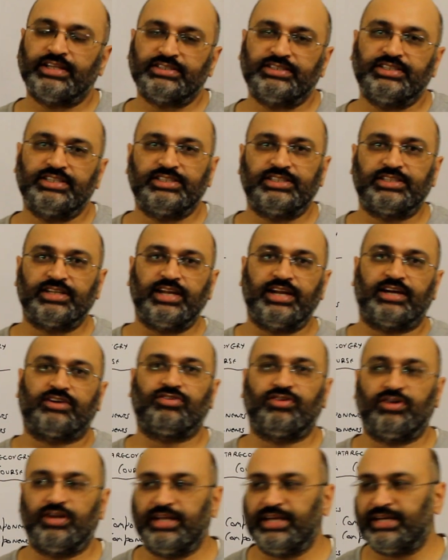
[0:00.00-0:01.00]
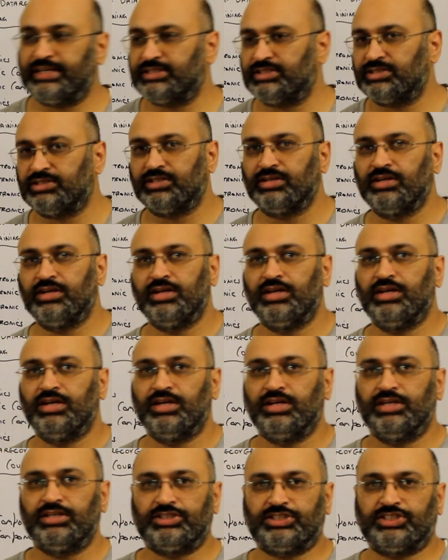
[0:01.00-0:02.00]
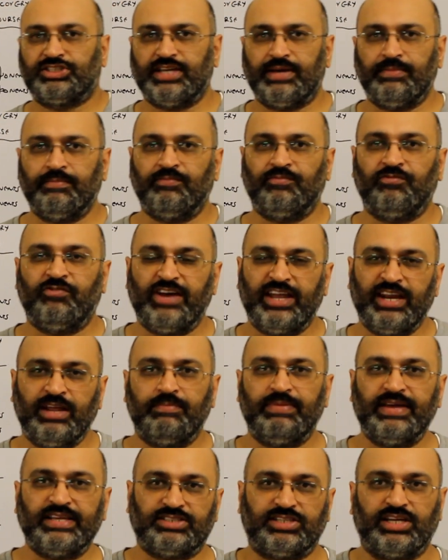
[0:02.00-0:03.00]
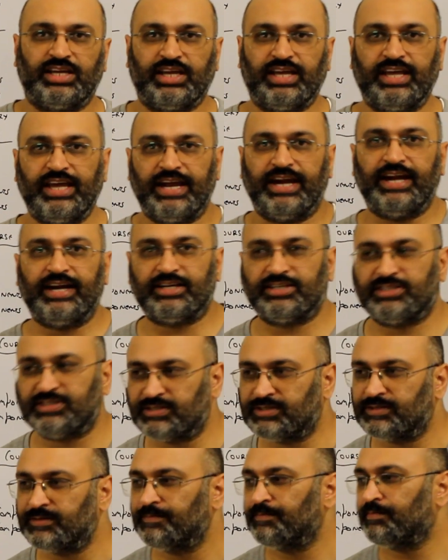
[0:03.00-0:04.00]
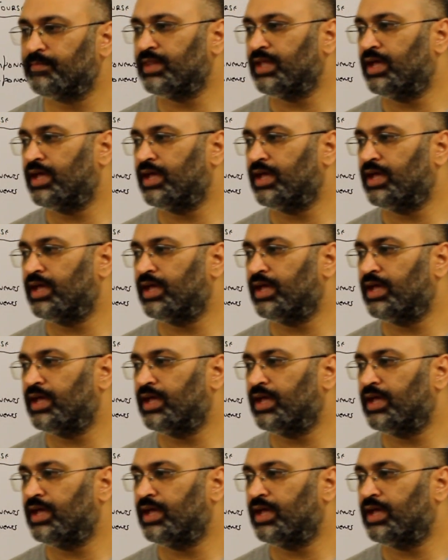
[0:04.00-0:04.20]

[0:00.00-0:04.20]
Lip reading: is digital electronics, some very basic gates,